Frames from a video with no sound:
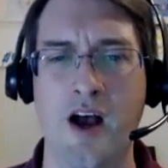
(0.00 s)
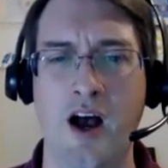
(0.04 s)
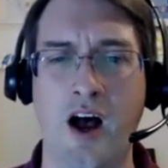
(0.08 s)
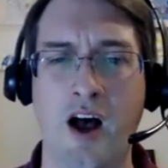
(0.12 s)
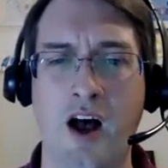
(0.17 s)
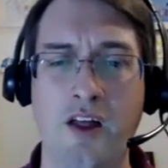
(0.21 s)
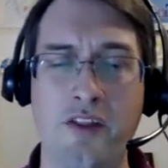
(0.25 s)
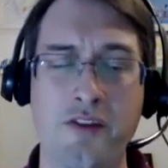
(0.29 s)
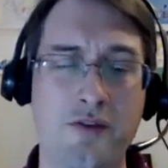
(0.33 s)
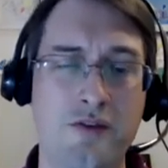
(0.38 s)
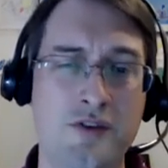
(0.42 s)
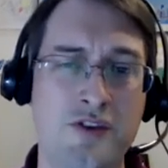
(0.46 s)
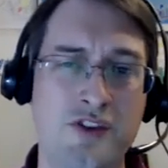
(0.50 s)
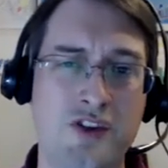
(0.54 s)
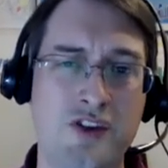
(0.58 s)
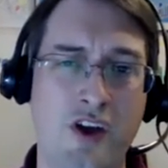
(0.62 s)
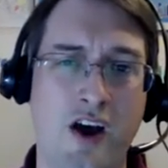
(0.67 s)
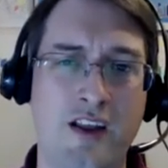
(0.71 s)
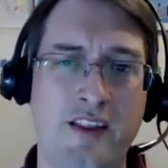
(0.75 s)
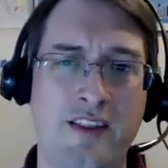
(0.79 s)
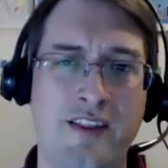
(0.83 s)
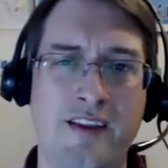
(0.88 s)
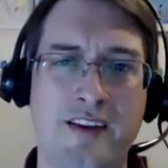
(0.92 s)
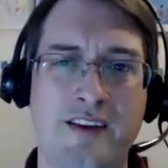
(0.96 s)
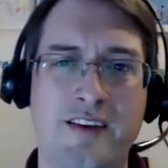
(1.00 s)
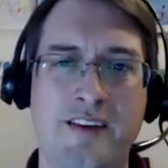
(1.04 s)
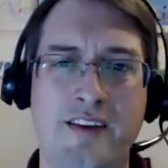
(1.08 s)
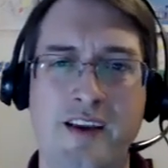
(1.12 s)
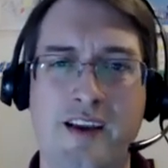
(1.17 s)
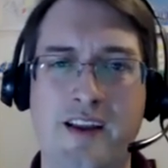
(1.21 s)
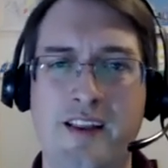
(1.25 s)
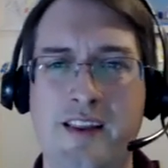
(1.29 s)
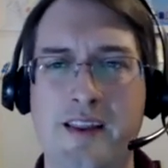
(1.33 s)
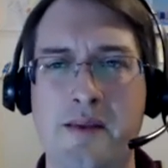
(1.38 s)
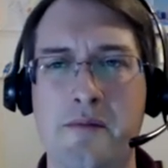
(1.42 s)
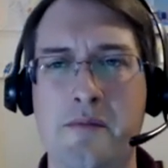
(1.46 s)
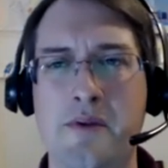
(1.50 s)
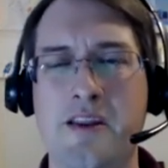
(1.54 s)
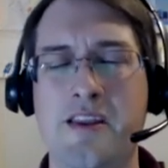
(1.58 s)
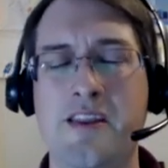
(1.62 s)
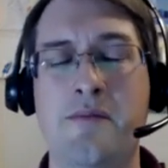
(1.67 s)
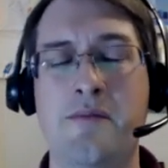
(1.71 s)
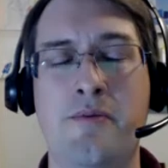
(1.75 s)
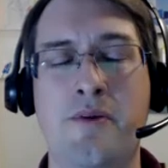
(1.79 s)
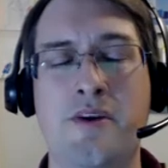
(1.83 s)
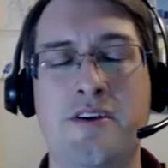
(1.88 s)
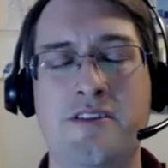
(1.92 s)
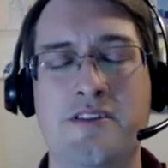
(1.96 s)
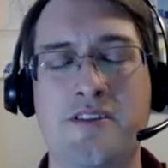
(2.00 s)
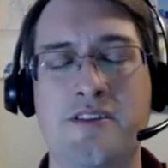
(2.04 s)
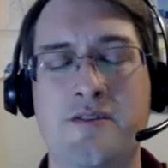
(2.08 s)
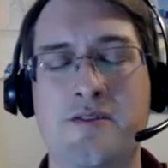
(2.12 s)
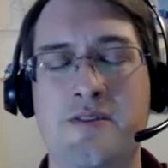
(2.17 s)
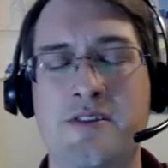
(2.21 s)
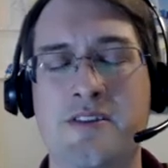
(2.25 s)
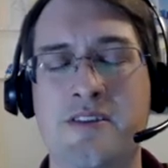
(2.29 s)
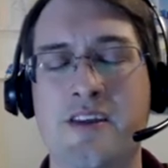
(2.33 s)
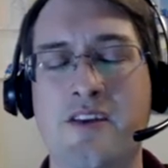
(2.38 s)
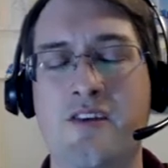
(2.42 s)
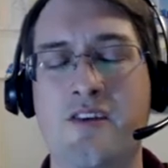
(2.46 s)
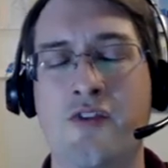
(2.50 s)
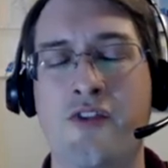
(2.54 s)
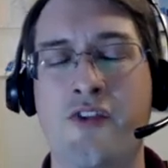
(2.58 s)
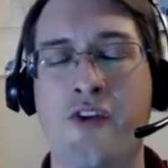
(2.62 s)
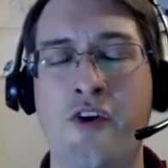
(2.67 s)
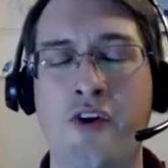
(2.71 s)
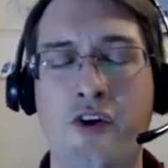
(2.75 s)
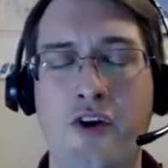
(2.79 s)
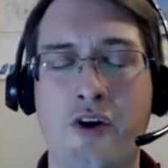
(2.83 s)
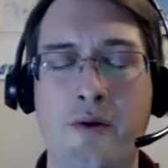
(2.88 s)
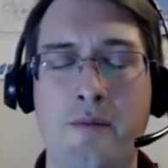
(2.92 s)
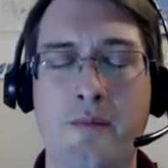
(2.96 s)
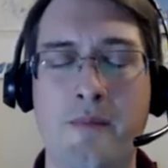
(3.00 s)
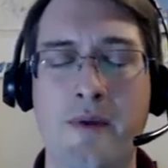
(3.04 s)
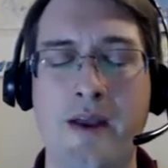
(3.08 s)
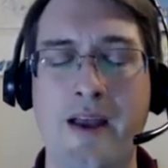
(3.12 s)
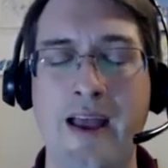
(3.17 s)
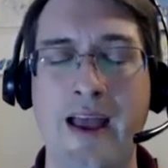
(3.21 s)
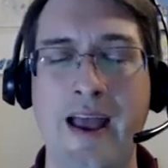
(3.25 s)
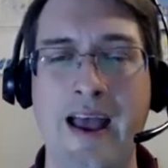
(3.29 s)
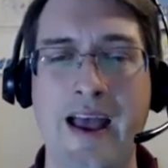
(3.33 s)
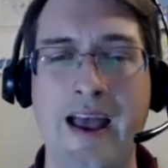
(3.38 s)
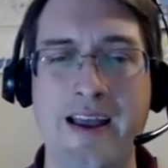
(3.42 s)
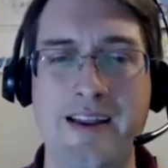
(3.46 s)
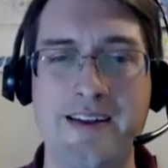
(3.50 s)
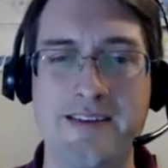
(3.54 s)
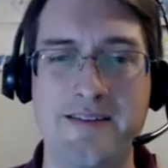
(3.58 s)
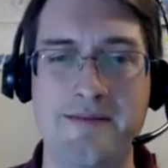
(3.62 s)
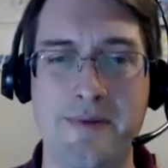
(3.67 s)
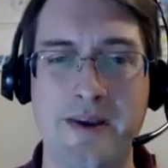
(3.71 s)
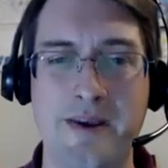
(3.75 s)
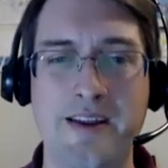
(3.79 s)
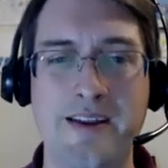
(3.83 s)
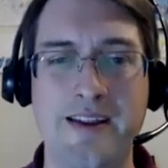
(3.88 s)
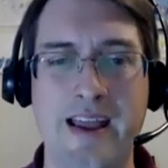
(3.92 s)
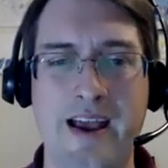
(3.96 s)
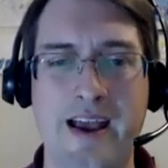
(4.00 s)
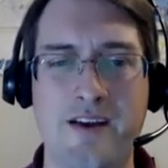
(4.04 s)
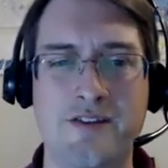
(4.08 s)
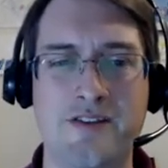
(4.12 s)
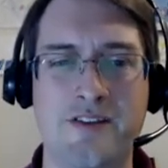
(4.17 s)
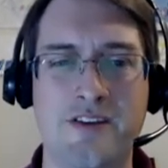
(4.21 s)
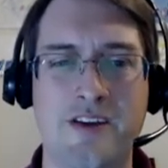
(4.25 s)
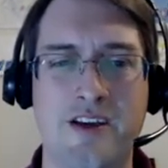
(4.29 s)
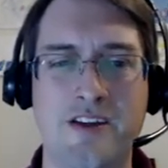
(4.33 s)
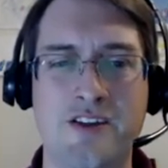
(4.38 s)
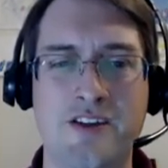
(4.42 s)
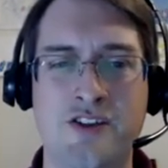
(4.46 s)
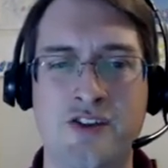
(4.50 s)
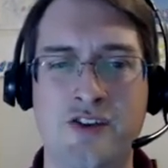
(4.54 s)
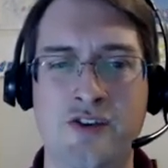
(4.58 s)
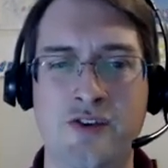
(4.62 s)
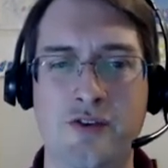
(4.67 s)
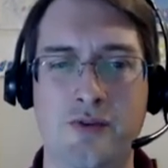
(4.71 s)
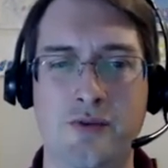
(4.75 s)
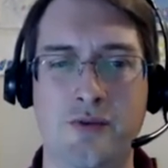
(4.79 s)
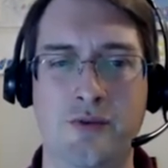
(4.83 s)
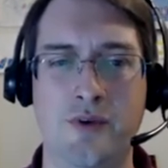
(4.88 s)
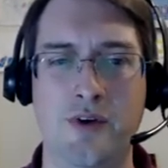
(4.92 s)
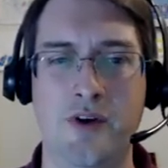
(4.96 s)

Others thought that limiting the president to a single term had big downsides too.